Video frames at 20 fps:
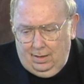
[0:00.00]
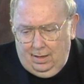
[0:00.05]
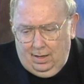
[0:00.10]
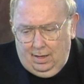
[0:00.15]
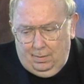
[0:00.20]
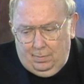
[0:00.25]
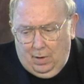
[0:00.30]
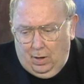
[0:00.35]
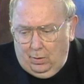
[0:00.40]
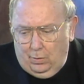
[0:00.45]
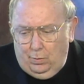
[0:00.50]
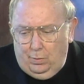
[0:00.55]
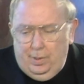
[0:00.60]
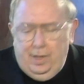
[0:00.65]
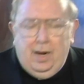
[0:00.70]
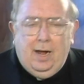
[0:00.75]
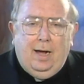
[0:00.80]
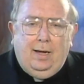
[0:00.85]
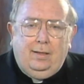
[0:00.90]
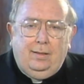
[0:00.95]
about
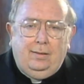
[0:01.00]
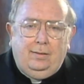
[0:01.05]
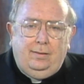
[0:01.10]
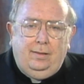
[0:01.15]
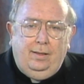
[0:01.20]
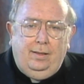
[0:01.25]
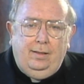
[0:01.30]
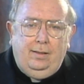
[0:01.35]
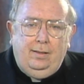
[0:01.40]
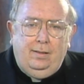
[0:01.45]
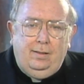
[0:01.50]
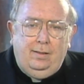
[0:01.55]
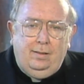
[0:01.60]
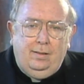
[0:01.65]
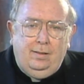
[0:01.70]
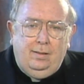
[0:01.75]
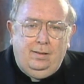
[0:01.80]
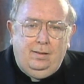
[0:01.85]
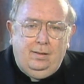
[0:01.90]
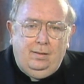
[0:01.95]
reality,
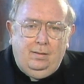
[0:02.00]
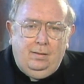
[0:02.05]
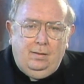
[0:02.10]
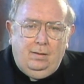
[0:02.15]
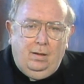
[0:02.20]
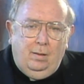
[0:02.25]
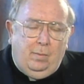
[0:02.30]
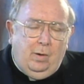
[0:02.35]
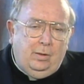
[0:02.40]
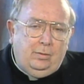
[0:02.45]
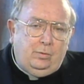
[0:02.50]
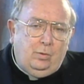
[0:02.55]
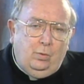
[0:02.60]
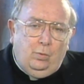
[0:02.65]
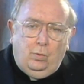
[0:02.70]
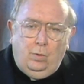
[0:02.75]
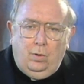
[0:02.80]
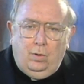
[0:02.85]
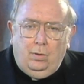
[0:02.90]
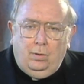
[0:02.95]
about the
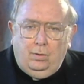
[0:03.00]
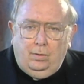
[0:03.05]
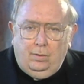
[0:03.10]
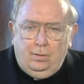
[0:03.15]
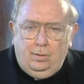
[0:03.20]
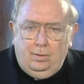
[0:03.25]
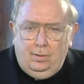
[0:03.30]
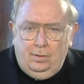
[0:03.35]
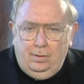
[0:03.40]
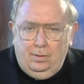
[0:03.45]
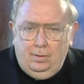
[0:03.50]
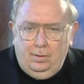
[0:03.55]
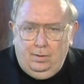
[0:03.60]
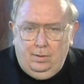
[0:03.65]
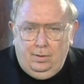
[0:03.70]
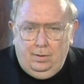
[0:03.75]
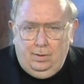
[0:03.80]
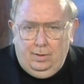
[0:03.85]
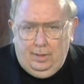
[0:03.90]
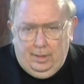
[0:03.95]
world
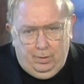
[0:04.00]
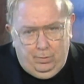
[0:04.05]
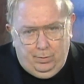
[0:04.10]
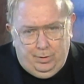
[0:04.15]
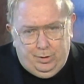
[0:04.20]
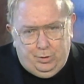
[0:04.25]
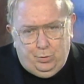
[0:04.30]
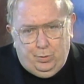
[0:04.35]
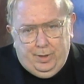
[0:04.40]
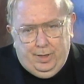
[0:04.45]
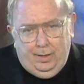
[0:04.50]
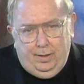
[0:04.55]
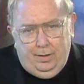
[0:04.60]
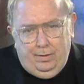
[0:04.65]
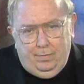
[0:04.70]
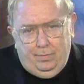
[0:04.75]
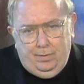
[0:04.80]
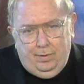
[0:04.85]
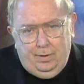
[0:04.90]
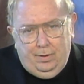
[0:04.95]
in which we
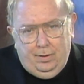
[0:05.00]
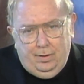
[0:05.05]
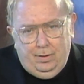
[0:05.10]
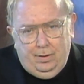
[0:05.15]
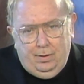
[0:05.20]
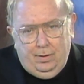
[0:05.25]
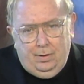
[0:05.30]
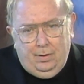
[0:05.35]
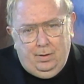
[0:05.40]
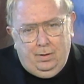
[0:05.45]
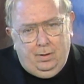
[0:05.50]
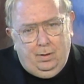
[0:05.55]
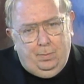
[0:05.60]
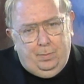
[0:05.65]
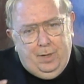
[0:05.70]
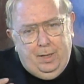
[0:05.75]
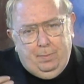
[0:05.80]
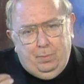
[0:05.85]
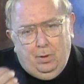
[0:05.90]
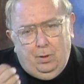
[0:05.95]
live.
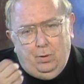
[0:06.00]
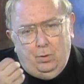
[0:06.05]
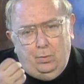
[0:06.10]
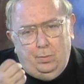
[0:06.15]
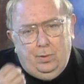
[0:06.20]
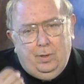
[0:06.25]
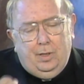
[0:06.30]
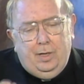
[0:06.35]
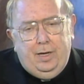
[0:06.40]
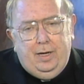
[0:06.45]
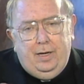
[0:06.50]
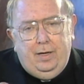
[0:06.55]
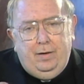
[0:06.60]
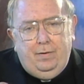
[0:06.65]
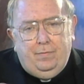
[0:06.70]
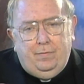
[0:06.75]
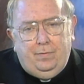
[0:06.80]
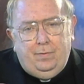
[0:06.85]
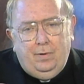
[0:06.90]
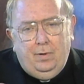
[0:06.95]
People who
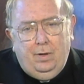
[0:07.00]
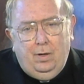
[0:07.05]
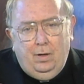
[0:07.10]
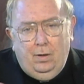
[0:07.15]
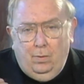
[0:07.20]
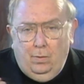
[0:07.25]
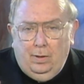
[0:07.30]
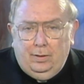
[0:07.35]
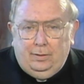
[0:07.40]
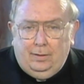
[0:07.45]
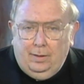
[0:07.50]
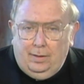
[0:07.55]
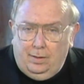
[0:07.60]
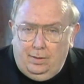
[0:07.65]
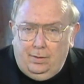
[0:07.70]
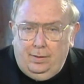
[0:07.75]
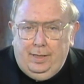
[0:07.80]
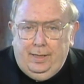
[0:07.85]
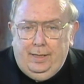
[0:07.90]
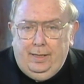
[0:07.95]
believe what the
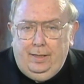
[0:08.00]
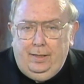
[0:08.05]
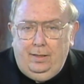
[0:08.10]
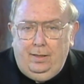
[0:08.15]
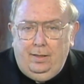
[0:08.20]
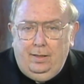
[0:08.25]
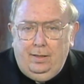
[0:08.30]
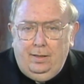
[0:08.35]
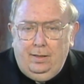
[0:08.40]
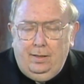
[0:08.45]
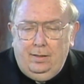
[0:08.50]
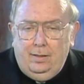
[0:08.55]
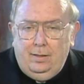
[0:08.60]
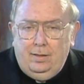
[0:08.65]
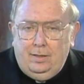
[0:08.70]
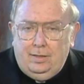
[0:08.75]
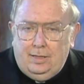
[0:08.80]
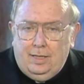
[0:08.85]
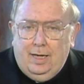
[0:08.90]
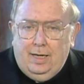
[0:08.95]
creed
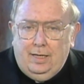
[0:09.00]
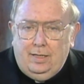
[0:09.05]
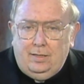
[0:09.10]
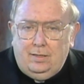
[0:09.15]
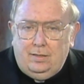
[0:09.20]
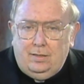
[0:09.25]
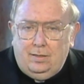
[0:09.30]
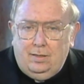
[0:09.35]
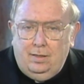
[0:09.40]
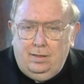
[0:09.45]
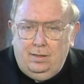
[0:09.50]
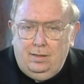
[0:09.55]
says,